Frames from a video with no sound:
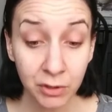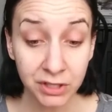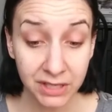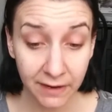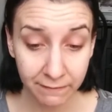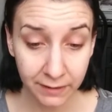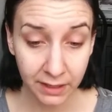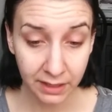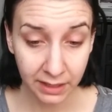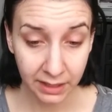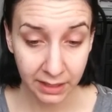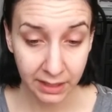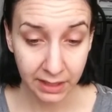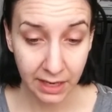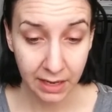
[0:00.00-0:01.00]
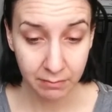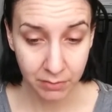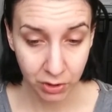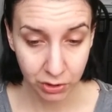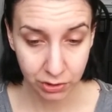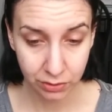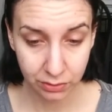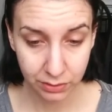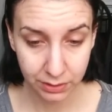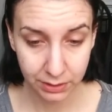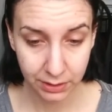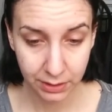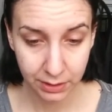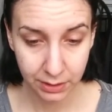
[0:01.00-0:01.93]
we're definitely at Marshall's.